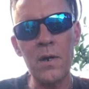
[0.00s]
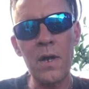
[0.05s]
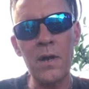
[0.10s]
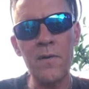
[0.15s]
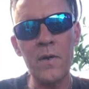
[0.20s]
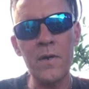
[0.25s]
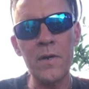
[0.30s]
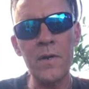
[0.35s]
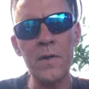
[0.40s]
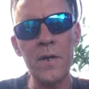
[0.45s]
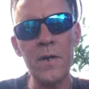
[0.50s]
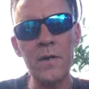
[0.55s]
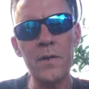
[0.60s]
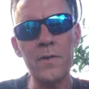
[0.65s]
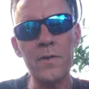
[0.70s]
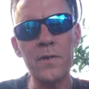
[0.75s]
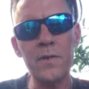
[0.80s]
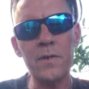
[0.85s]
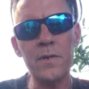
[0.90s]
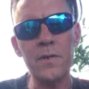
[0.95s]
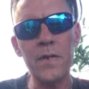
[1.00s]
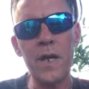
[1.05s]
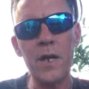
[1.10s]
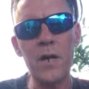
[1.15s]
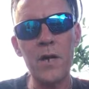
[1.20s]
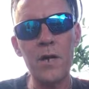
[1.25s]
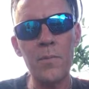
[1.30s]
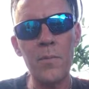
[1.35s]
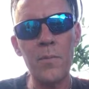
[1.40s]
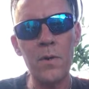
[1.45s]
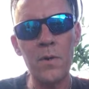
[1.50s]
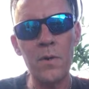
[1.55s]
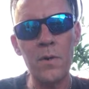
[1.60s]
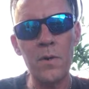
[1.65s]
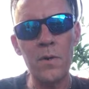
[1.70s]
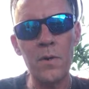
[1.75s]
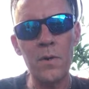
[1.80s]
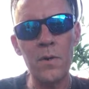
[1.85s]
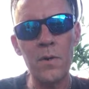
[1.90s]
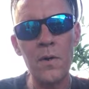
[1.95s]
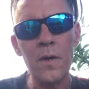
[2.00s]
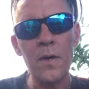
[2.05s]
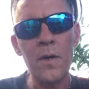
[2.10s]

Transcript: everything's terrible,